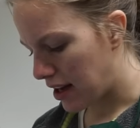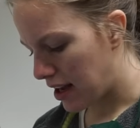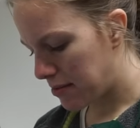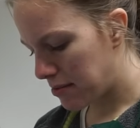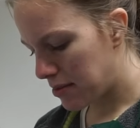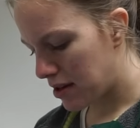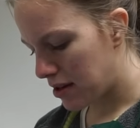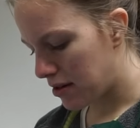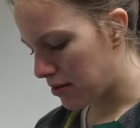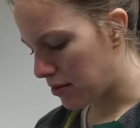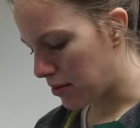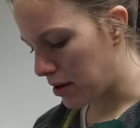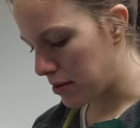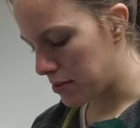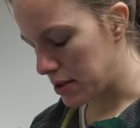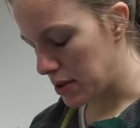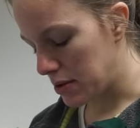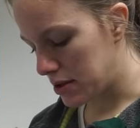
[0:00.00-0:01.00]
I'm, I don't know why
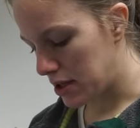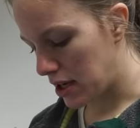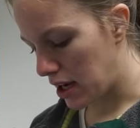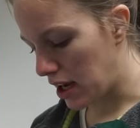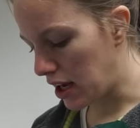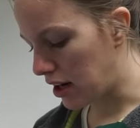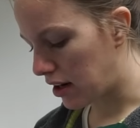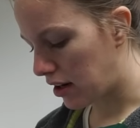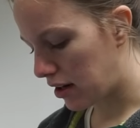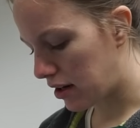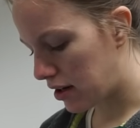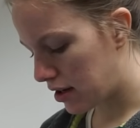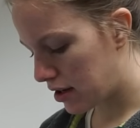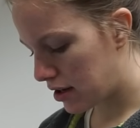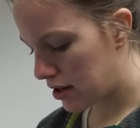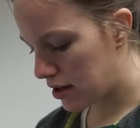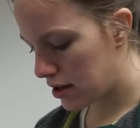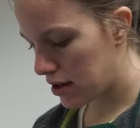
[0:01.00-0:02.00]
I'm so tired.
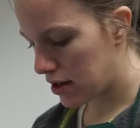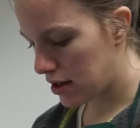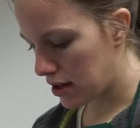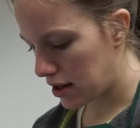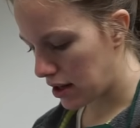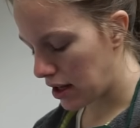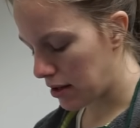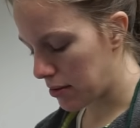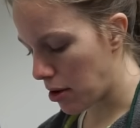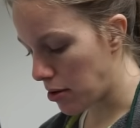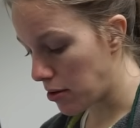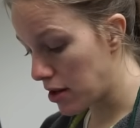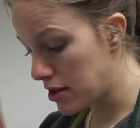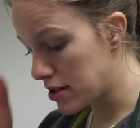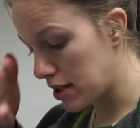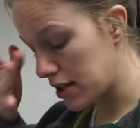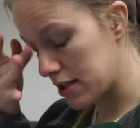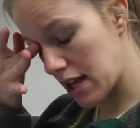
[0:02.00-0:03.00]
I think maybe
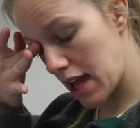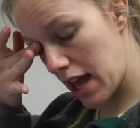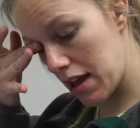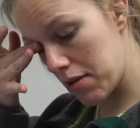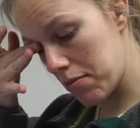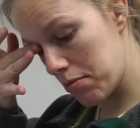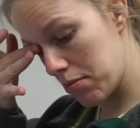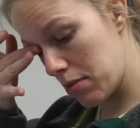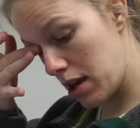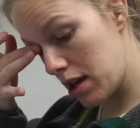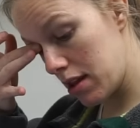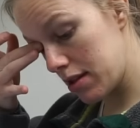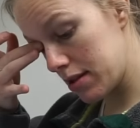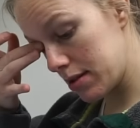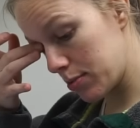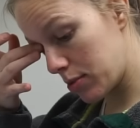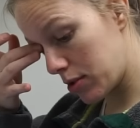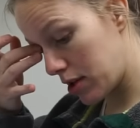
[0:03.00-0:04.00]
it's because I ate meat
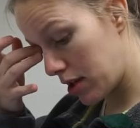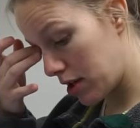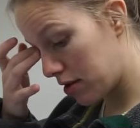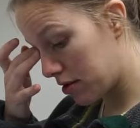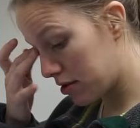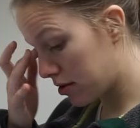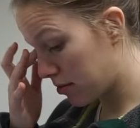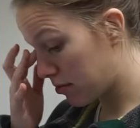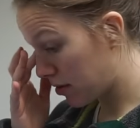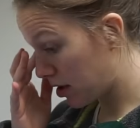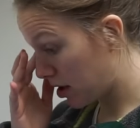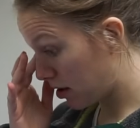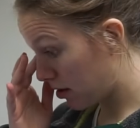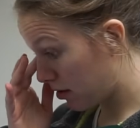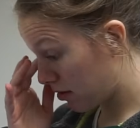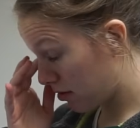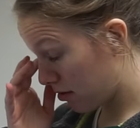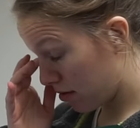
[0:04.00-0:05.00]
this morning or
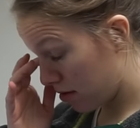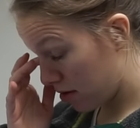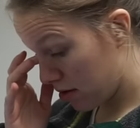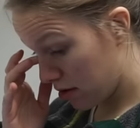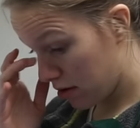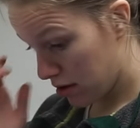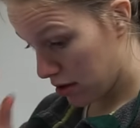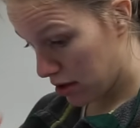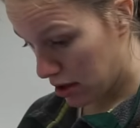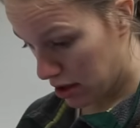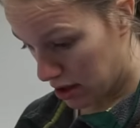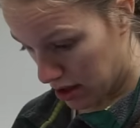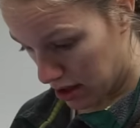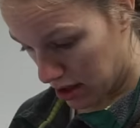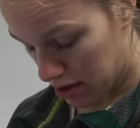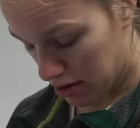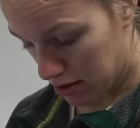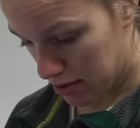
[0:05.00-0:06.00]
something.
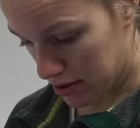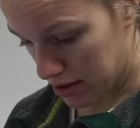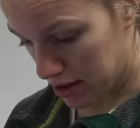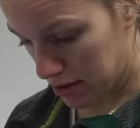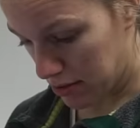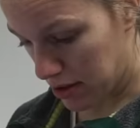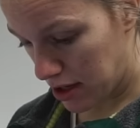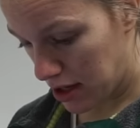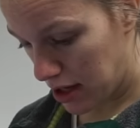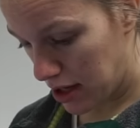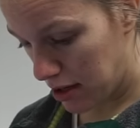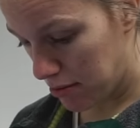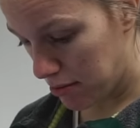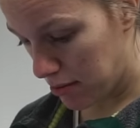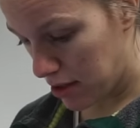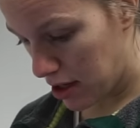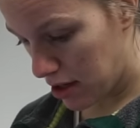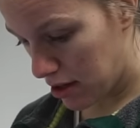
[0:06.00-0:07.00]
I notice that when I eat
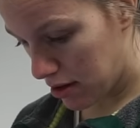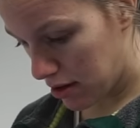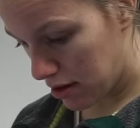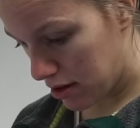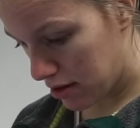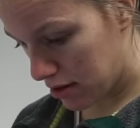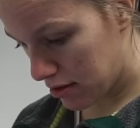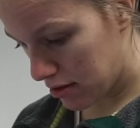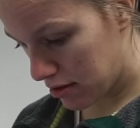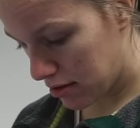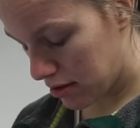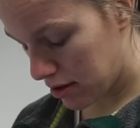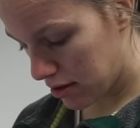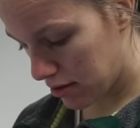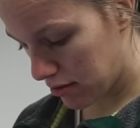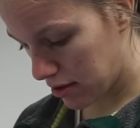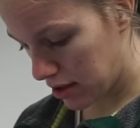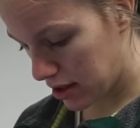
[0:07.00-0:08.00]
meat, I
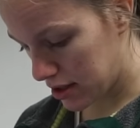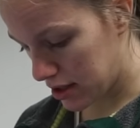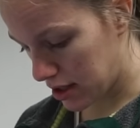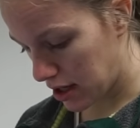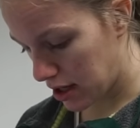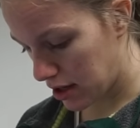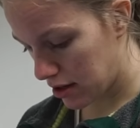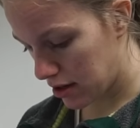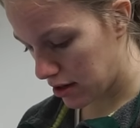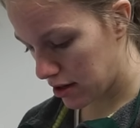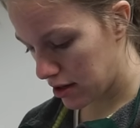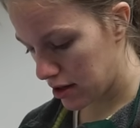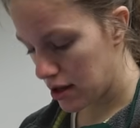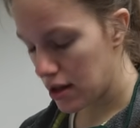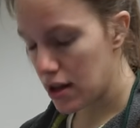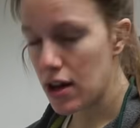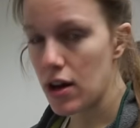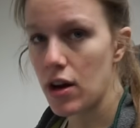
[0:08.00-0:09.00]
get really tired.
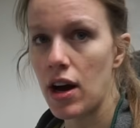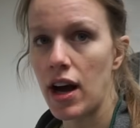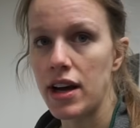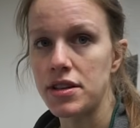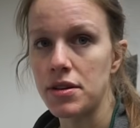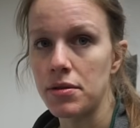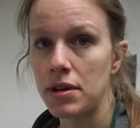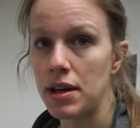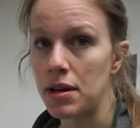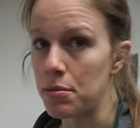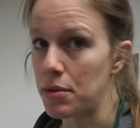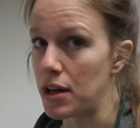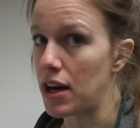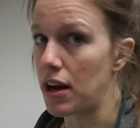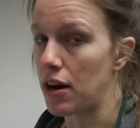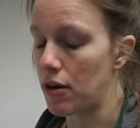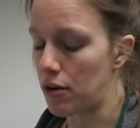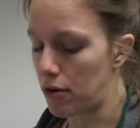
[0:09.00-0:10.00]
I don't eat
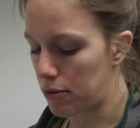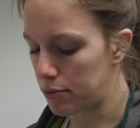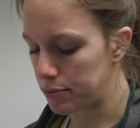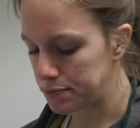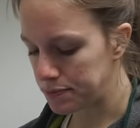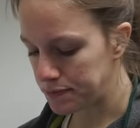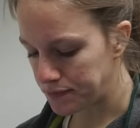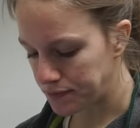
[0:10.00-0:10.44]
meat at home